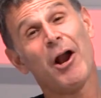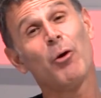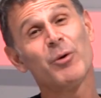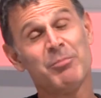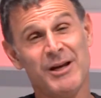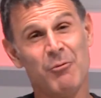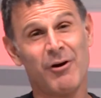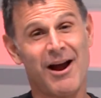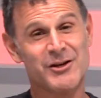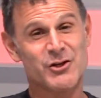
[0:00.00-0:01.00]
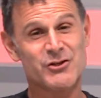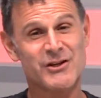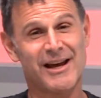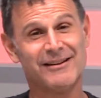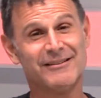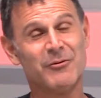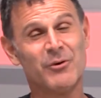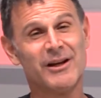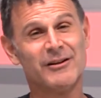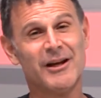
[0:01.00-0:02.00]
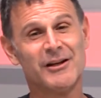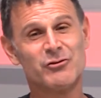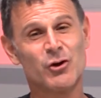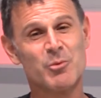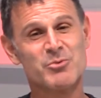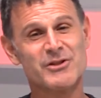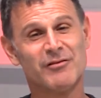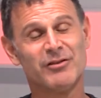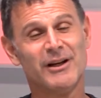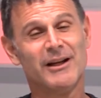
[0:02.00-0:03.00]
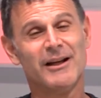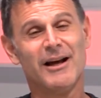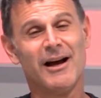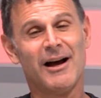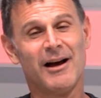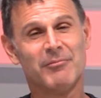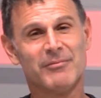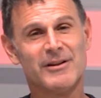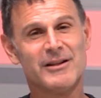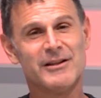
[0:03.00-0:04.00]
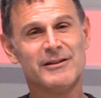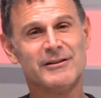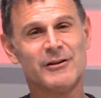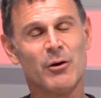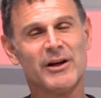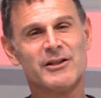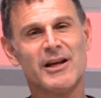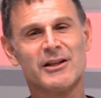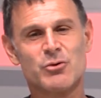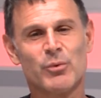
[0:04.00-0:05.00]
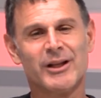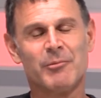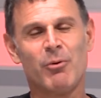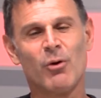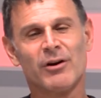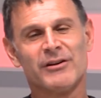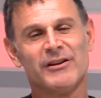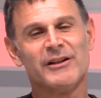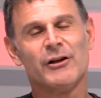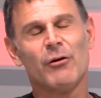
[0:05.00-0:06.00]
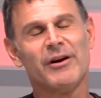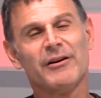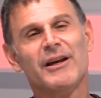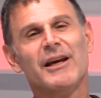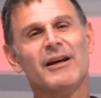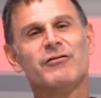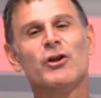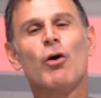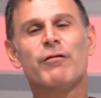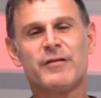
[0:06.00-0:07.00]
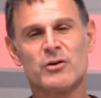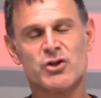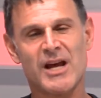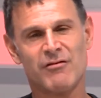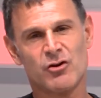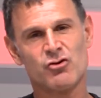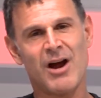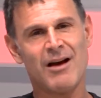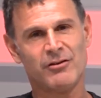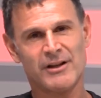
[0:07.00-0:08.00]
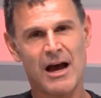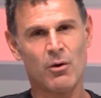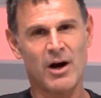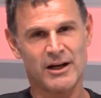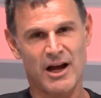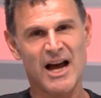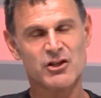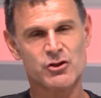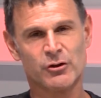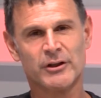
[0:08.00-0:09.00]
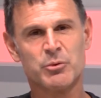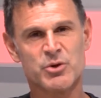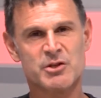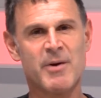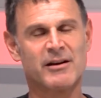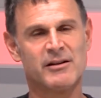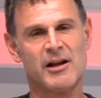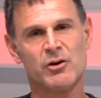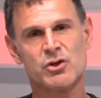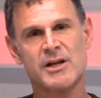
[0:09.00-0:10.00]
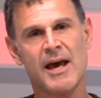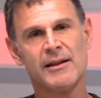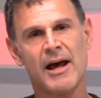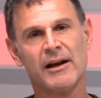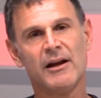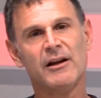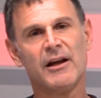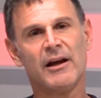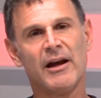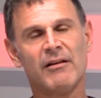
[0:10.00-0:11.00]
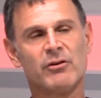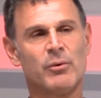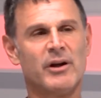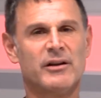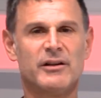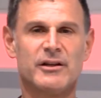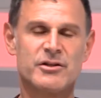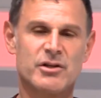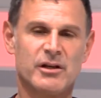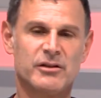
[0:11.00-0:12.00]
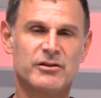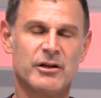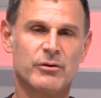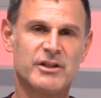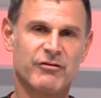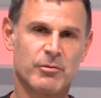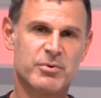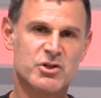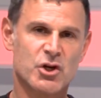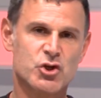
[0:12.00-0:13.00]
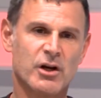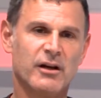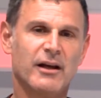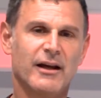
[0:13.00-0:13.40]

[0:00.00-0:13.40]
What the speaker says: I'll repeat what I just said in terms of, it's real important. If you don't feel safe to travel now, I certainly respect and understand that. Everyone is in a different position.